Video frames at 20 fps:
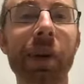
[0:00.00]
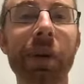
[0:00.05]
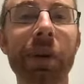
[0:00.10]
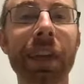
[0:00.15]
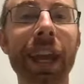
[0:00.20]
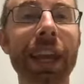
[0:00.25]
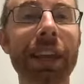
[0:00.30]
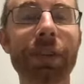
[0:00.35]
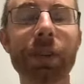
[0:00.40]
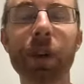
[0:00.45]

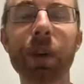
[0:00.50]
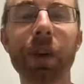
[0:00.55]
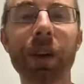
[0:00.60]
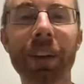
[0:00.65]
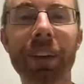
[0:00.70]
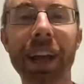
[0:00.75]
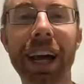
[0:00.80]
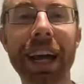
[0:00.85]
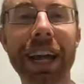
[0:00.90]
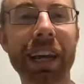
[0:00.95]
gave you
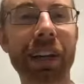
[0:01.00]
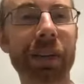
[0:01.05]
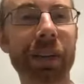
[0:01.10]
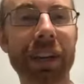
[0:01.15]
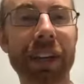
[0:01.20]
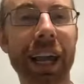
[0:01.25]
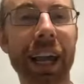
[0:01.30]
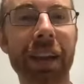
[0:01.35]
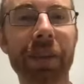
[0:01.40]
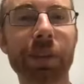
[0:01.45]
a like
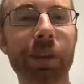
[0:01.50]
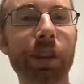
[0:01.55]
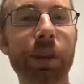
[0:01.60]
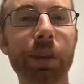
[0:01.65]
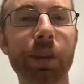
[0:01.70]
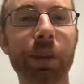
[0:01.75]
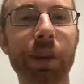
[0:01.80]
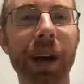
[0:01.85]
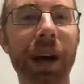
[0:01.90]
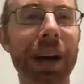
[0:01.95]
or gave
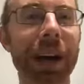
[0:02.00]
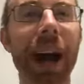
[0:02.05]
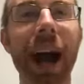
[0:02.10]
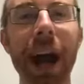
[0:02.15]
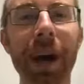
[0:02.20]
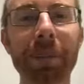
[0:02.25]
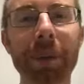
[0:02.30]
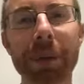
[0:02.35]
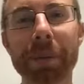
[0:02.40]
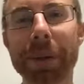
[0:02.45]
you a
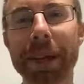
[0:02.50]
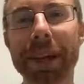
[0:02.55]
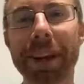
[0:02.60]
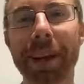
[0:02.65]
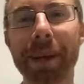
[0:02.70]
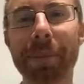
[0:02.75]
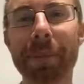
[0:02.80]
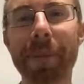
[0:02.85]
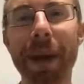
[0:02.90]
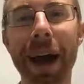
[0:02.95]
compliment
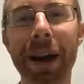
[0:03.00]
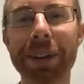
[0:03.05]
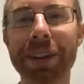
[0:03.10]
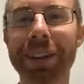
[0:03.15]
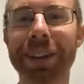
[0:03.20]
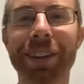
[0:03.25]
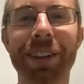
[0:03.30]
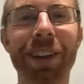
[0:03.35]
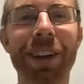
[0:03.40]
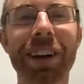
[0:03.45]
about
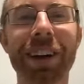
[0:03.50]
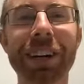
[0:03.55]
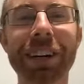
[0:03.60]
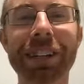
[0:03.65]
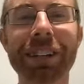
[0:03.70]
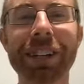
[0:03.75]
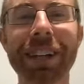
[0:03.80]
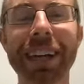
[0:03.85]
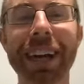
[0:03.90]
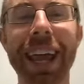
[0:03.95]
your
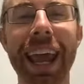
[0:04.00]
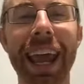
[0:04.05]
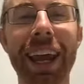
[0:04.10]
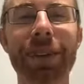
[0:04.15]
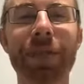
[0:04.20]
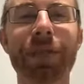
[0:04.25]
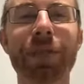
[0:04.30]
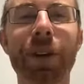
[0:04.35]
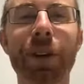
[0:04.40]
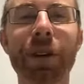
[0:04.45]
launch.
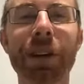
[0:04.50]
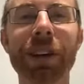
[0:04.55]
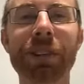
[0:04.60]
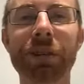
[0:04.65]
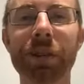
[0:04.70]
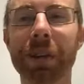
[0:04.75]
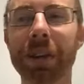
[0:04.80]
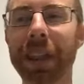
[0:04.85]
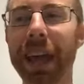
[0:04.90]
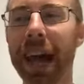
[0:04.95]
And
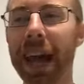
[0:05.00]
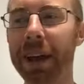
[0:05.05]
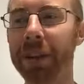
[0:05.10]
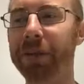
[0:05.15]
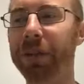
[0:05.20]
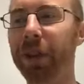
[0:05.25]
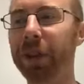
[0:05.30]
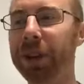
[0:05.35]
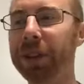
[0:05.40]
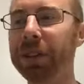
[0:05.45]
focus on that.
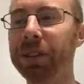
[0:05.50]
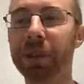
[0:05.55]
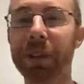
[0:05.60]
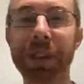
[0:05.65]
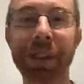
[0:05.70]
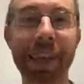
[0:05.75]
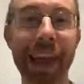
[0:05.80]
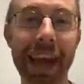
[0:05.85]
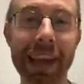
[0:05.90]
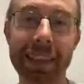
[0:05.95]
Focus
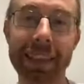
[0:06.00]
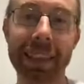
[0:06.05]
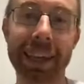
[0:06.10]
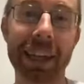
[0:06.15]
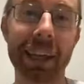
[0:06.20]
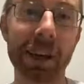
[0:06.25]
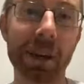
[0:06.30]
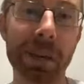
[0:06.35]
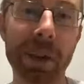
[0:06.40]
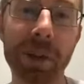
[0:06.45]
on that
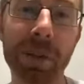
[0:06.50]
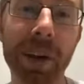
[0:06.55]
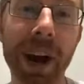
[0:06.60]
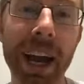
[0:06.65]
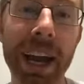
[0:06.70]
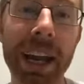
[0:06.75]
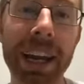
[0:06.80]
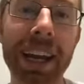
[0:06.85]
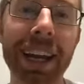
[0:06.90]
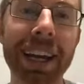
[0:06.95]
thing going
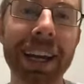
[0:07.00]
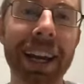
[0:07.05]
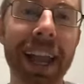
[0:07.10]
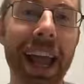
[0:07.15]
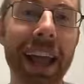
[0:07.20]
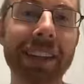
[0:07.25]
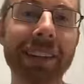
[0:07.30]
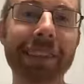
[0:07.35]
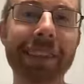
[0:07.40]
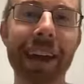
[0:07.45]
right,
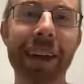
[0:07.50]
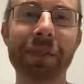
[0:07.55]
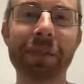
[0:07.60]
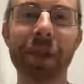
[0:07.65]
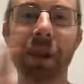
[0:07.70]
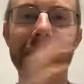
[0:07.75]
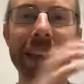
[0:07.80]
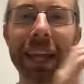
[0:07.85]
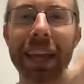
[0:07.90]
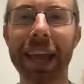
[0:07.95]
instead of
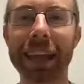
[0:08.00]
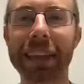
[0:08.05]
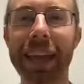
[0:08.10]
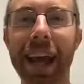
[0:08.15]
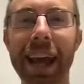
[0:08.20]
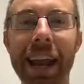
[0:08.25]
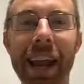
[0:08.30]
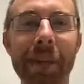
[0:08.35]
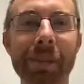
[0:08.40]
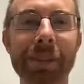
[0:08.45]
looking at
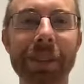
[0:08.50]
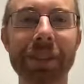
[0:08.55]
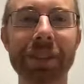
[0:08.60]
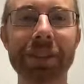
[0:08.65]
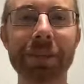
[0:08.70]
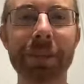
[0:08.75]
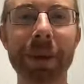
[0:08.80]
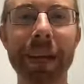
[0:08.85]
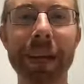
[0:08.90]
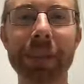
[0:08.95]
that empty
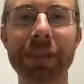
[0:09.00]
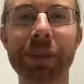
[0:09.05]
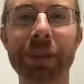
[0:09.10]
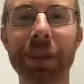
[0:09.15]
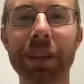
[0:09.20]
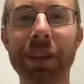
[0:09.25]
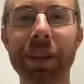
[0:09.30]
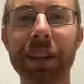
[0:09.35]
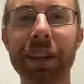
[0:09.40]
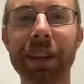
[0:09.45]
space
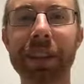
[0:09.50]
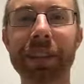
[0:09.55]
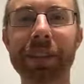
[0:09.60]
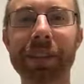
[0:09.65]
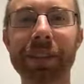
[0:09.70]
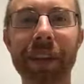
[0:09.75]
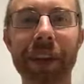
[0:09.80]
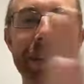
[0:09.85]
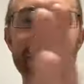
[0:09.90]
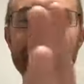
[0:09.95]
or the
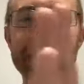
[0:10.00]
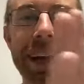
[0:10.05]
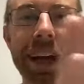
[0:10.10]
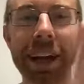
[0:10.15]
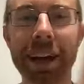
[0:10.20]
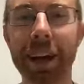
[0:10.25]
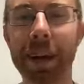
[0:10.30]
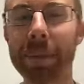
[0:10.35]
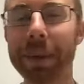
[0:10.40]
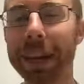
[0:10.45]
sales
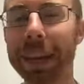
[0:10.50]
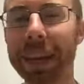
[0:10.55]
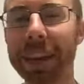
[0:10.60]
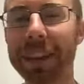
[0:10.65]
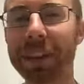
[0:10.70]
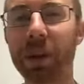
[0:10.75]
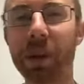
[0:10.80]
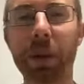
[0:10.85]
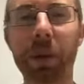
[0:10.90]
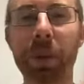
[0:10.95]
not coming
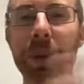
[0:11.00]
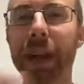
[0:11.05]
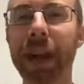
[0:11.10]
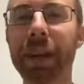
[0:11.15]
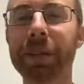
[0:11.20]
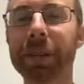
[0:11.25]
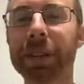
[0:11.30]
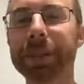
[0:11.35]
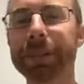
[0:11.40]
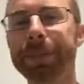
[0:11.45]
in or
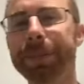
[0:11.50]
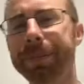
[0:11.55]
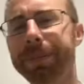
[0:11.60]
whatever.